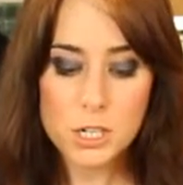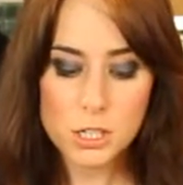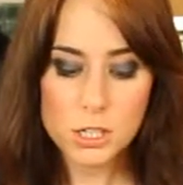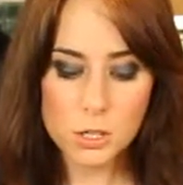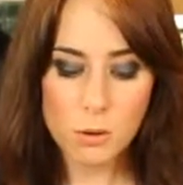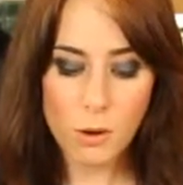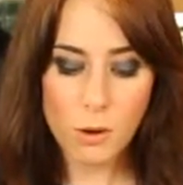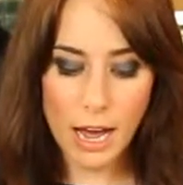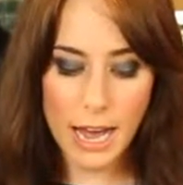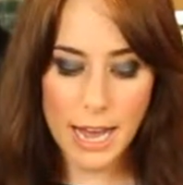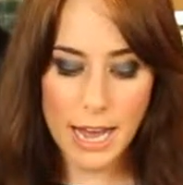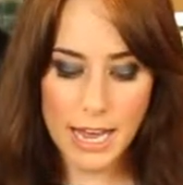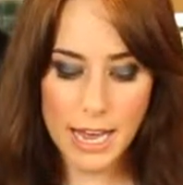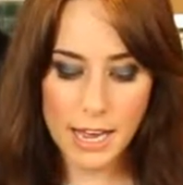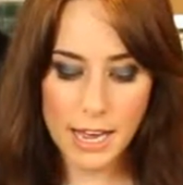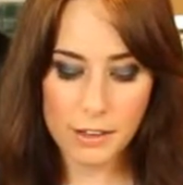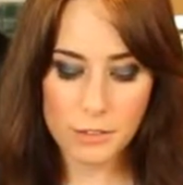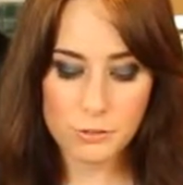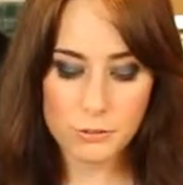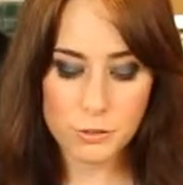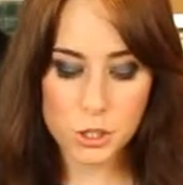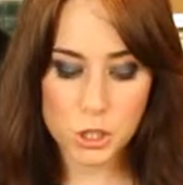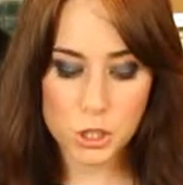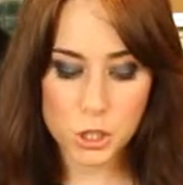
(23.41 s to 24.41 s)
So I
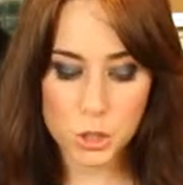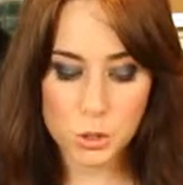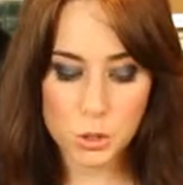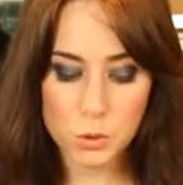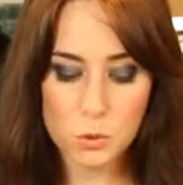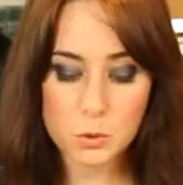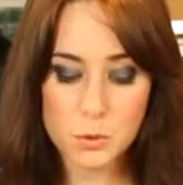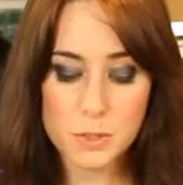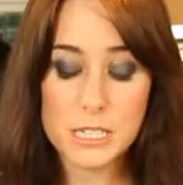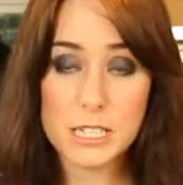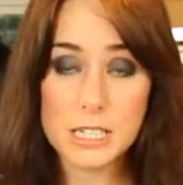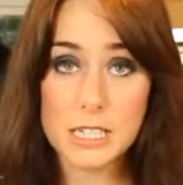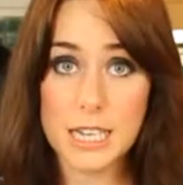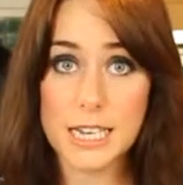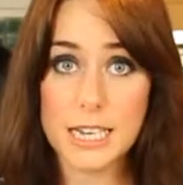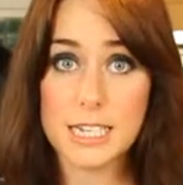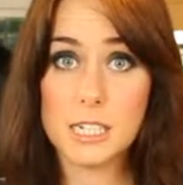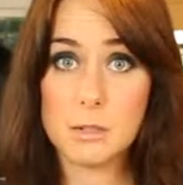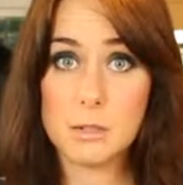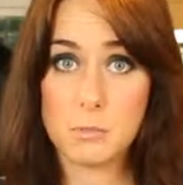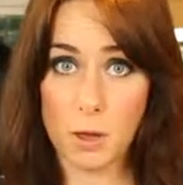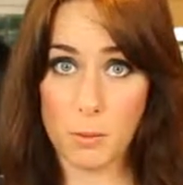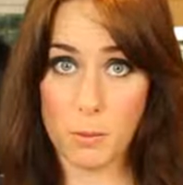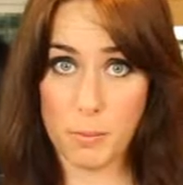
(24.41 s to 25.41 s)
have two
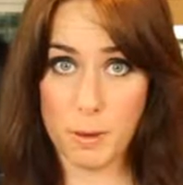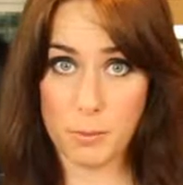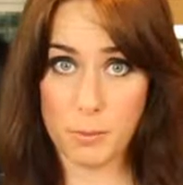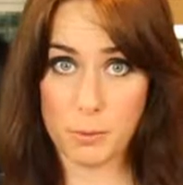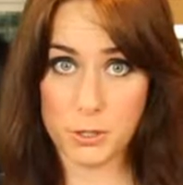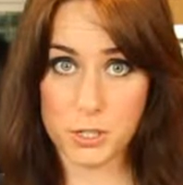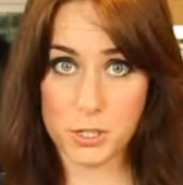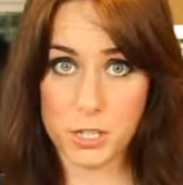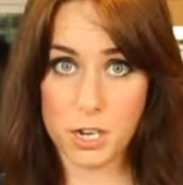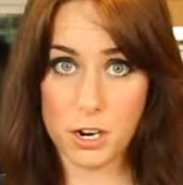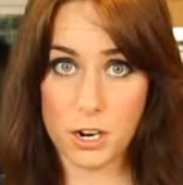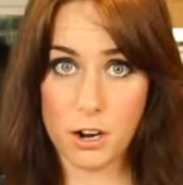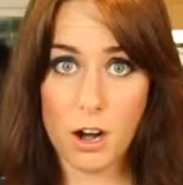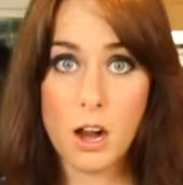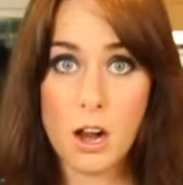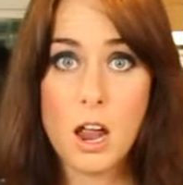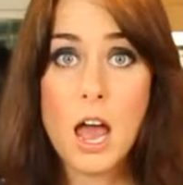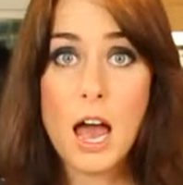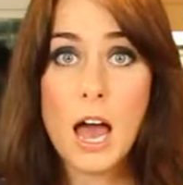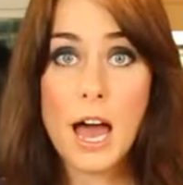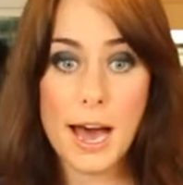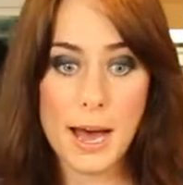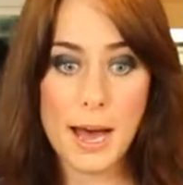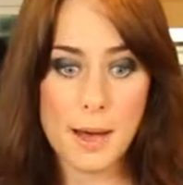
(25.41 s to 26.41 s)
sliced bell peppers here.
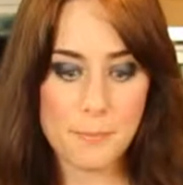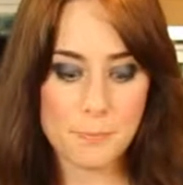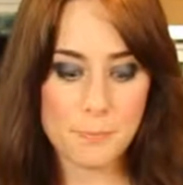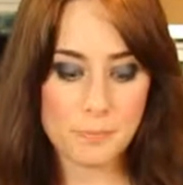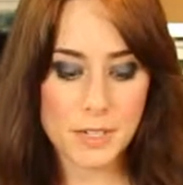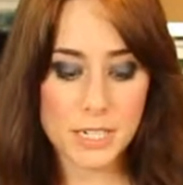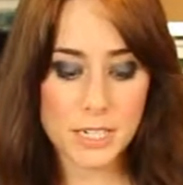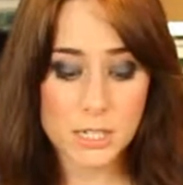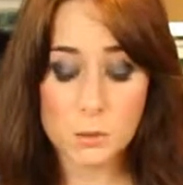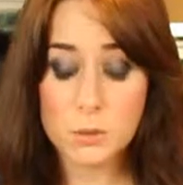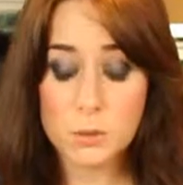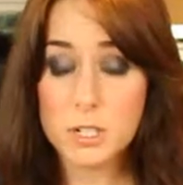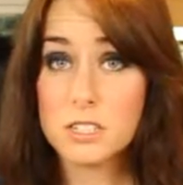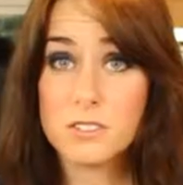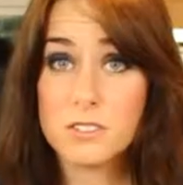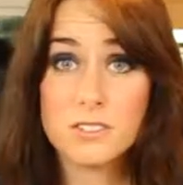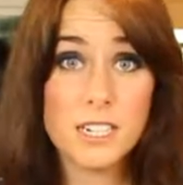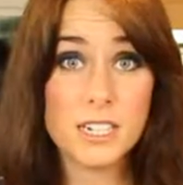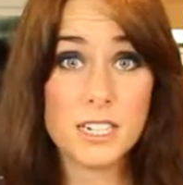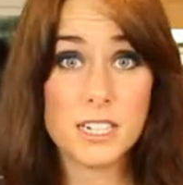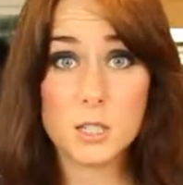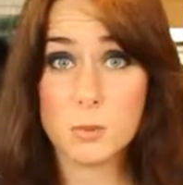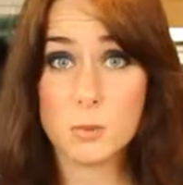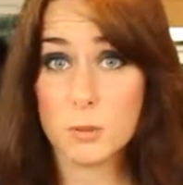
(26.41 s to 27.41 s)
Um, it's always
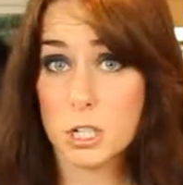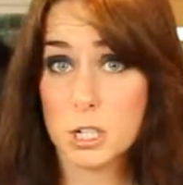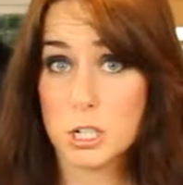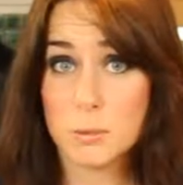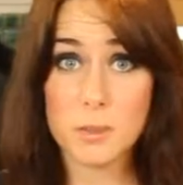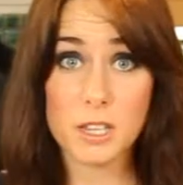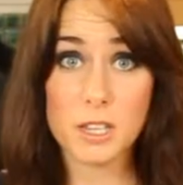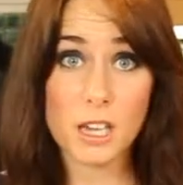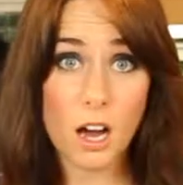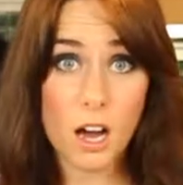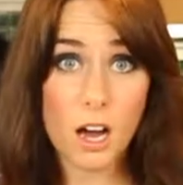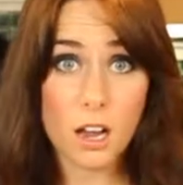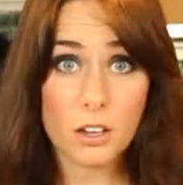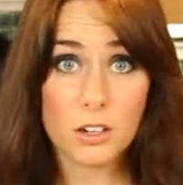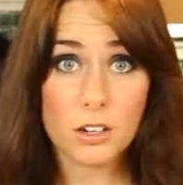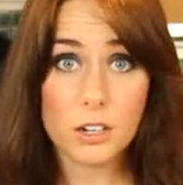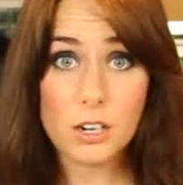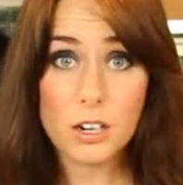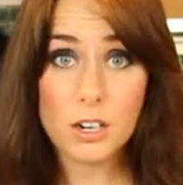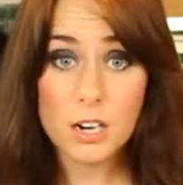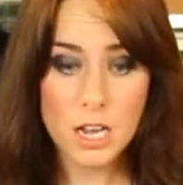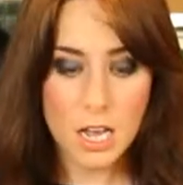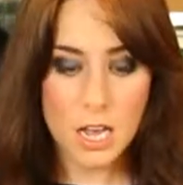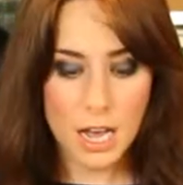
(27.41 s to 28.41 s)
fun to switch up the
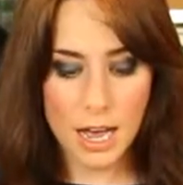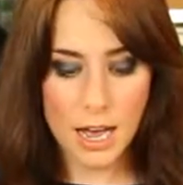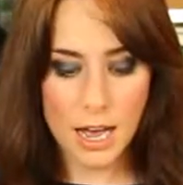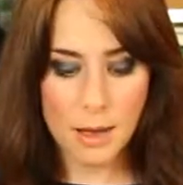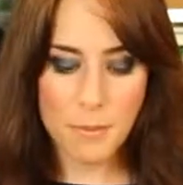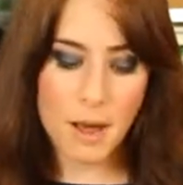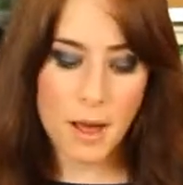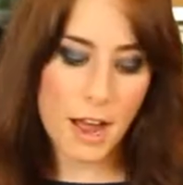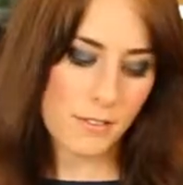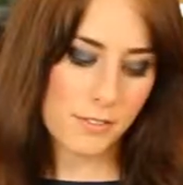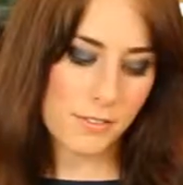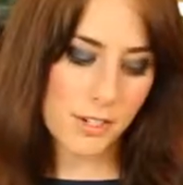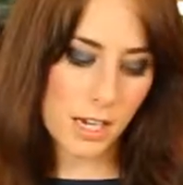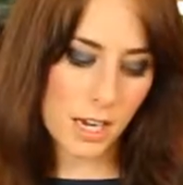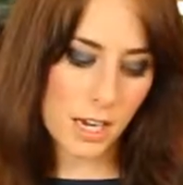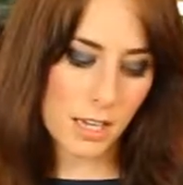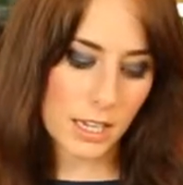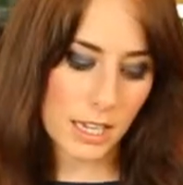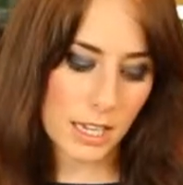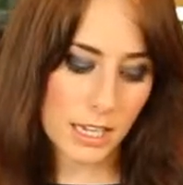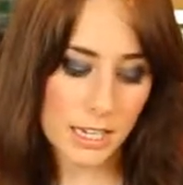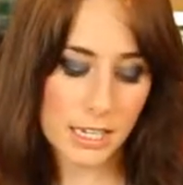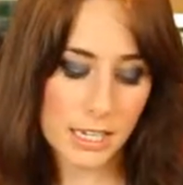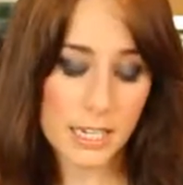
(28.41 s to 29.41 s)
color. Um, I've
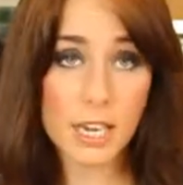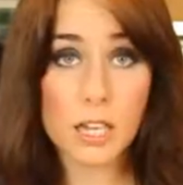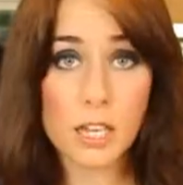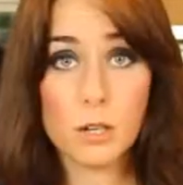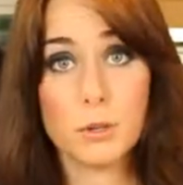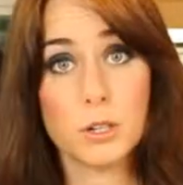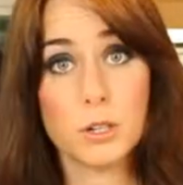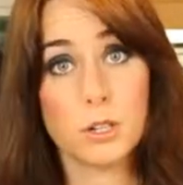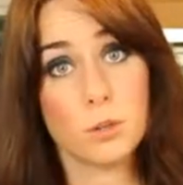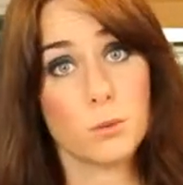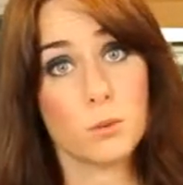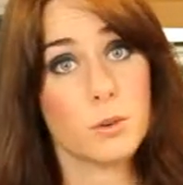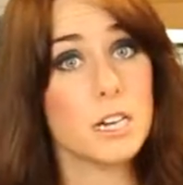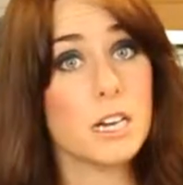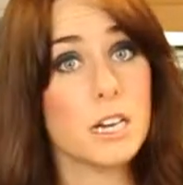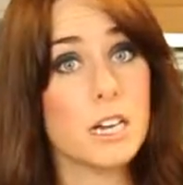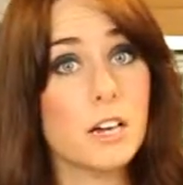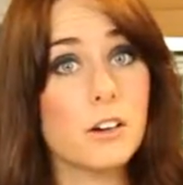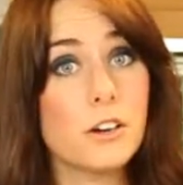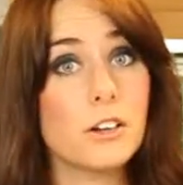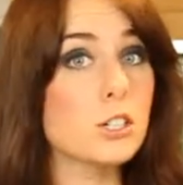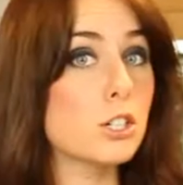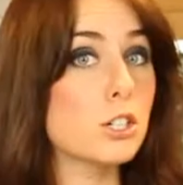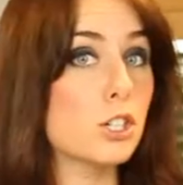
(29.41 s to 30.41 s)
done like a yellow and a green
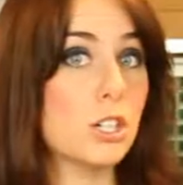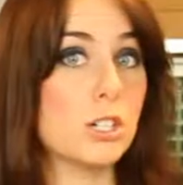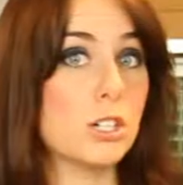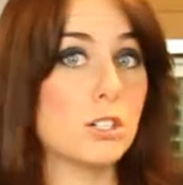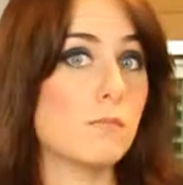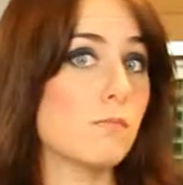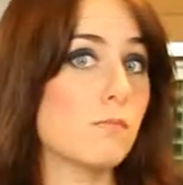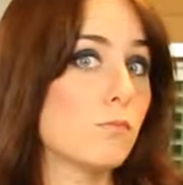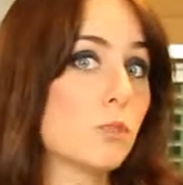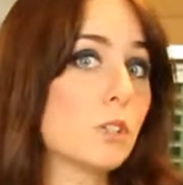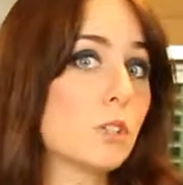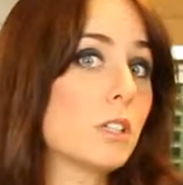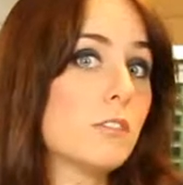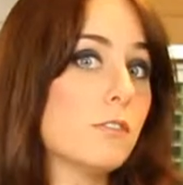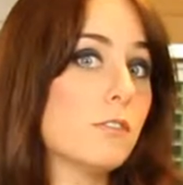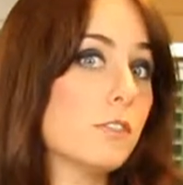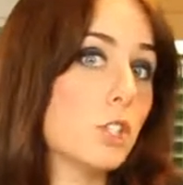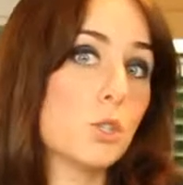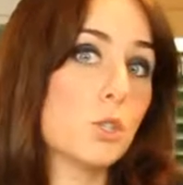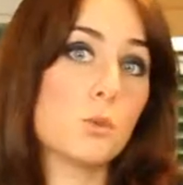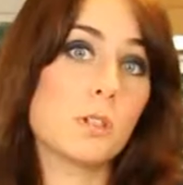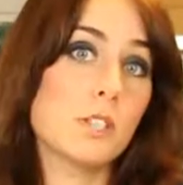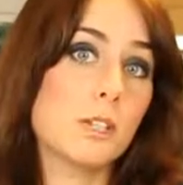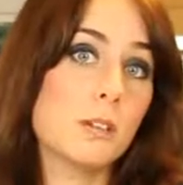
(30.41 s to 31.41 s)
here. It's just really
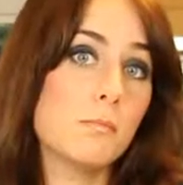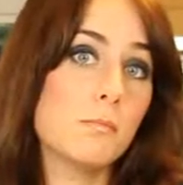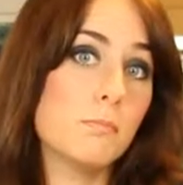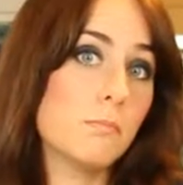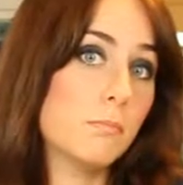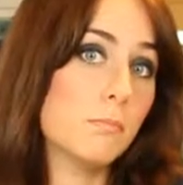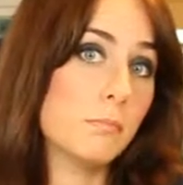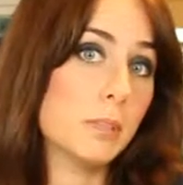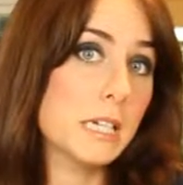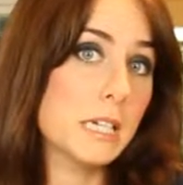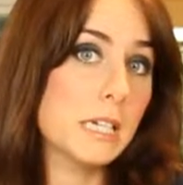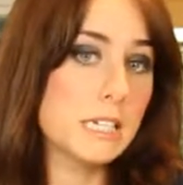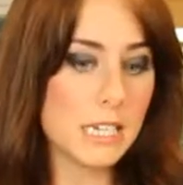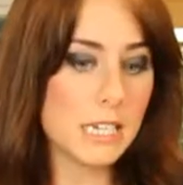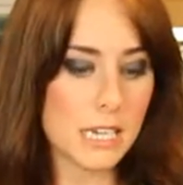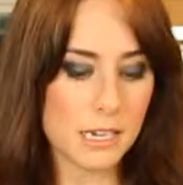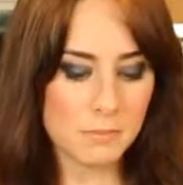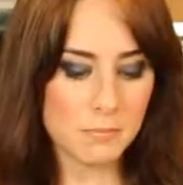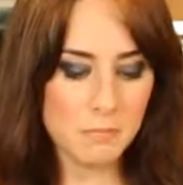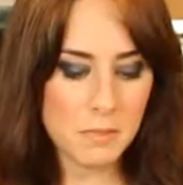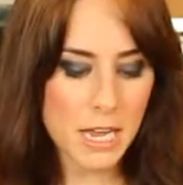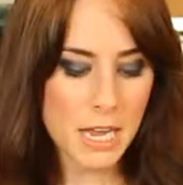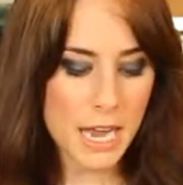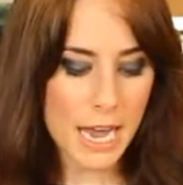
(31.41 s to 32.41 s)
visually
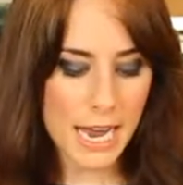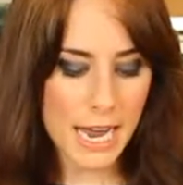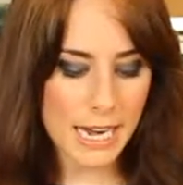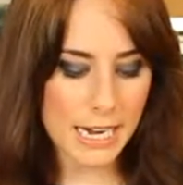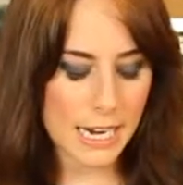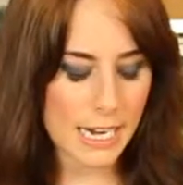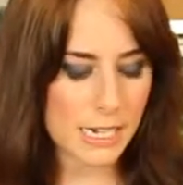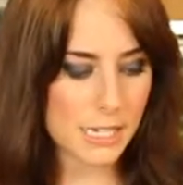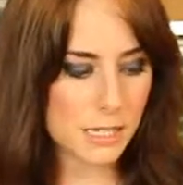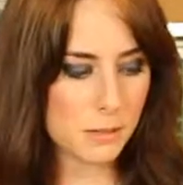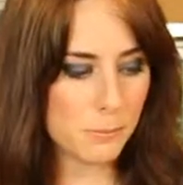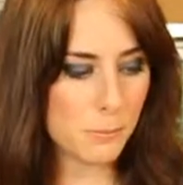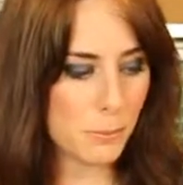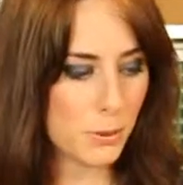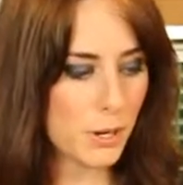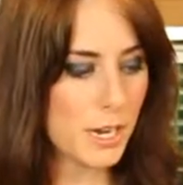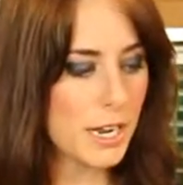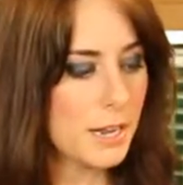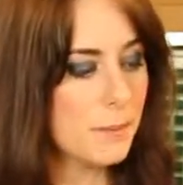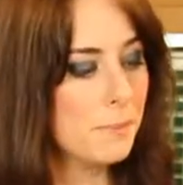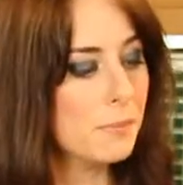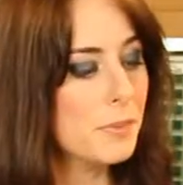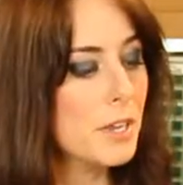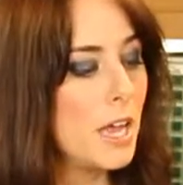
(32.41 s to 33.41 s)
pleasing and nice and
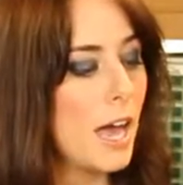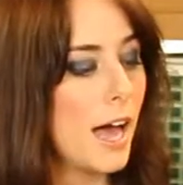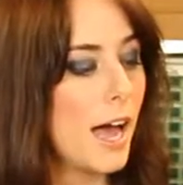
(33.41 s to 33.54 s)
pretty.